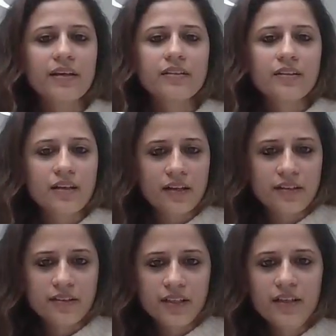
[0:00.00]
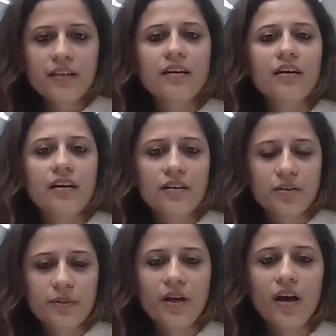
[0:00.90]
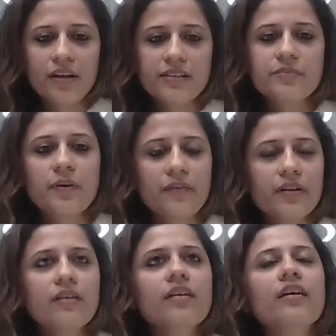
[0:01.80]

in the country, to be honest, Pawan.